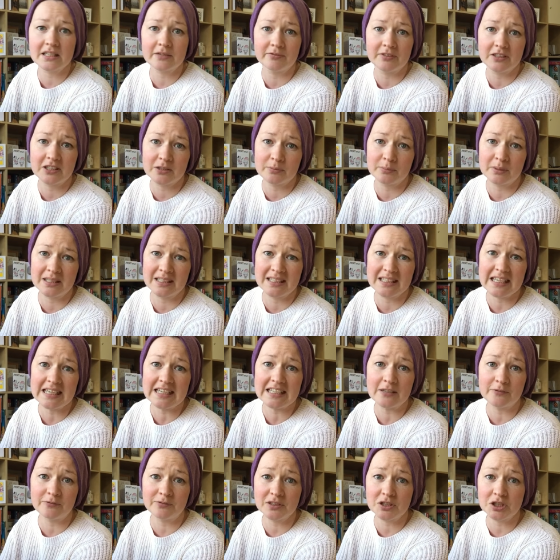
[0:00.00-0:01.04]
it's vitamin
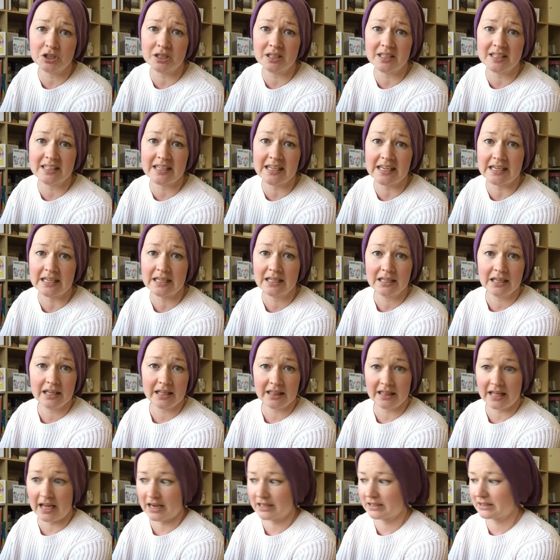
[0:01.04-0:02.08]
D deficiency
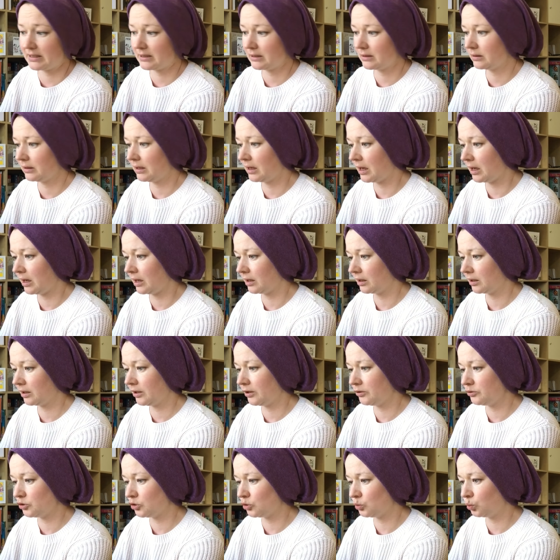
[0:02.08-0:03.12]
that uh,
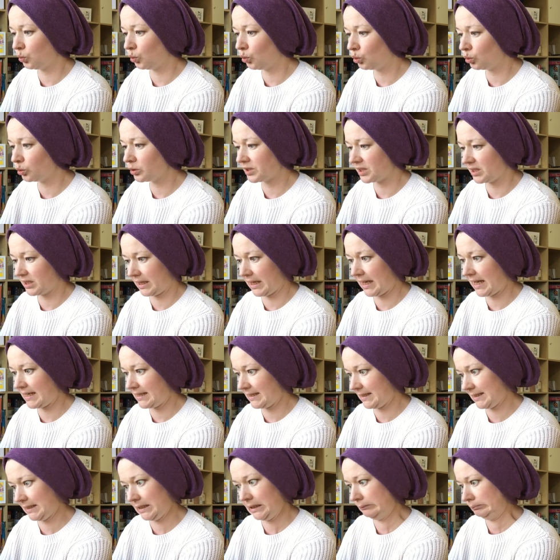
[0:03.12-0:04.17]
goes towards the
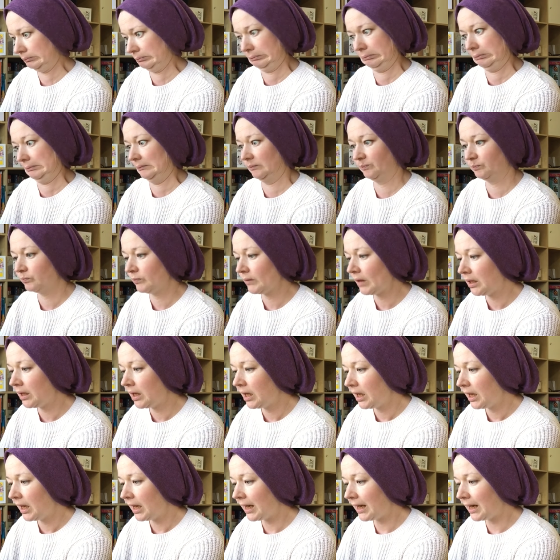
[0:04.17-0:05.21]
cancer.
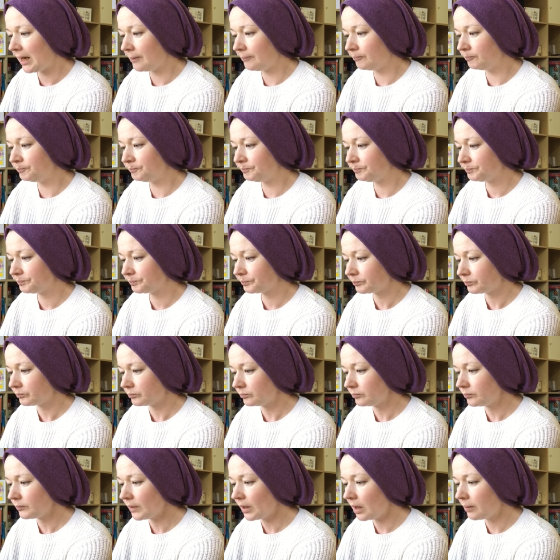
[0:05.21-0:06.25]
Um,
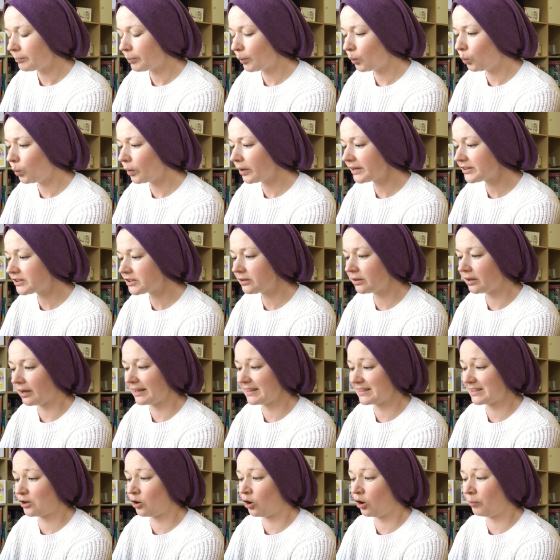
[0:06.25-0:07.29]
but what I do
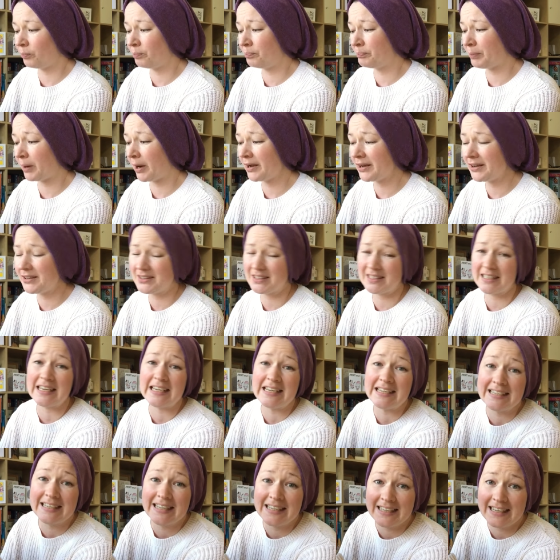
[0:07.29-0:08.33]
like, it's got
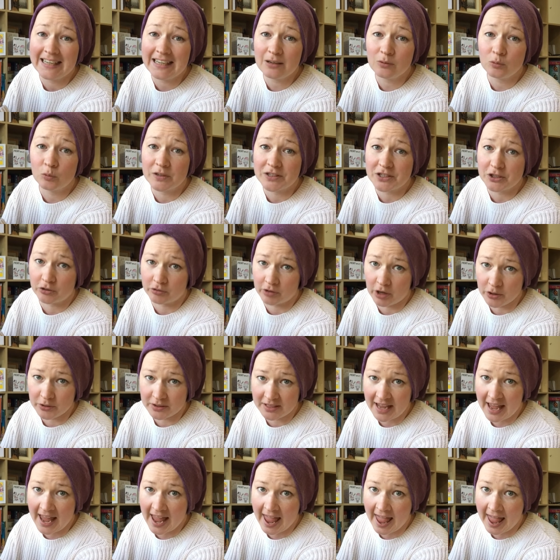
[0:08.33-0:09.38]
biotin in it, which grows
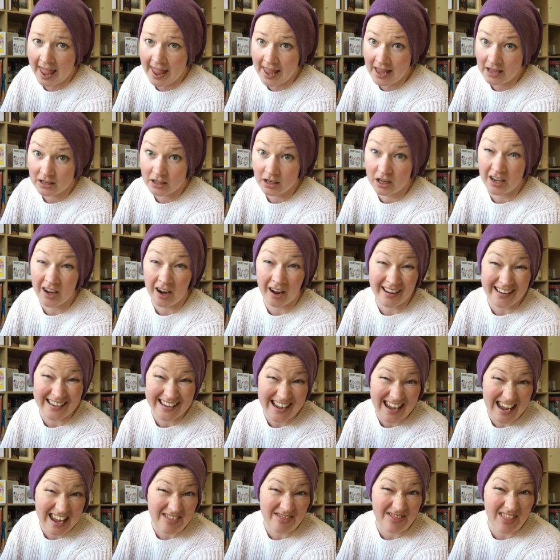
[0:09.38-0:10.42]
hair, and I
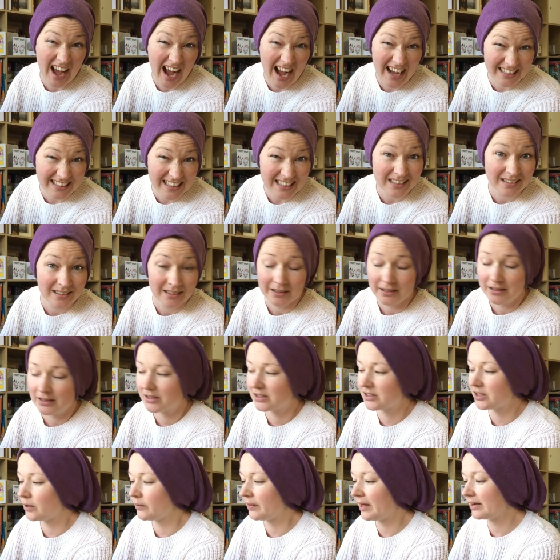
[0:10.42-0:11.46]
need that.
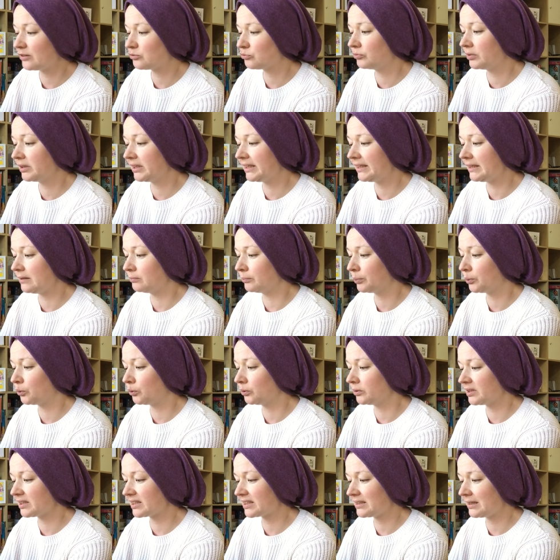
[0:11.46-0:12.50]
So that's really
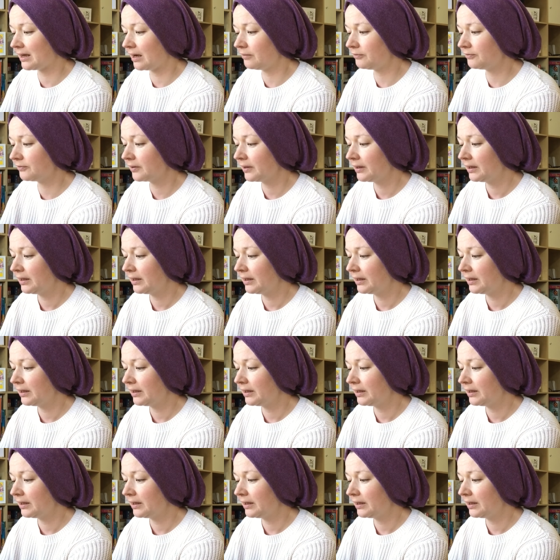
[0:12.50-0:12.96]
important stuff